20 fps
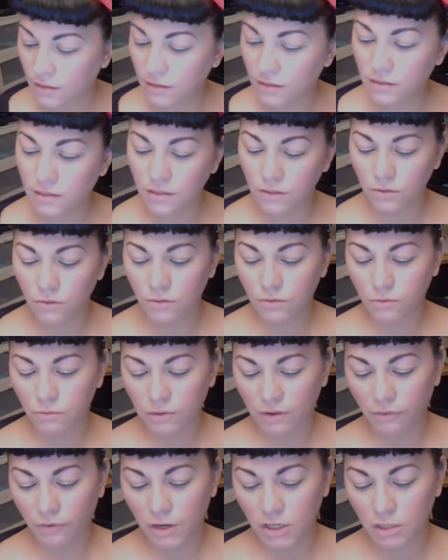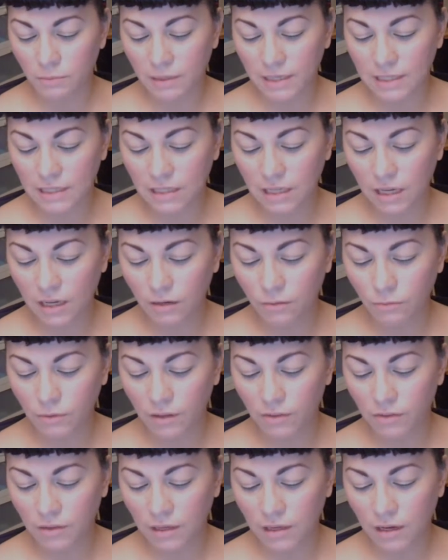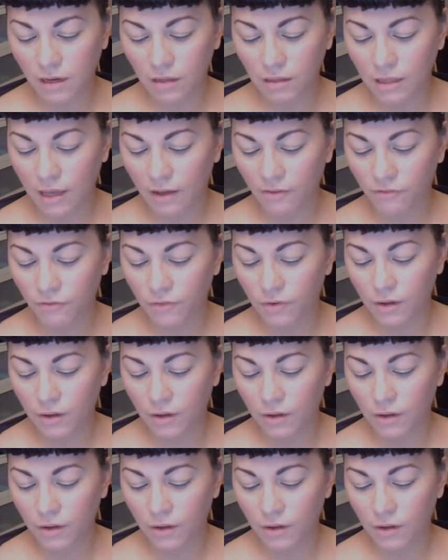do refresh my skin with ELF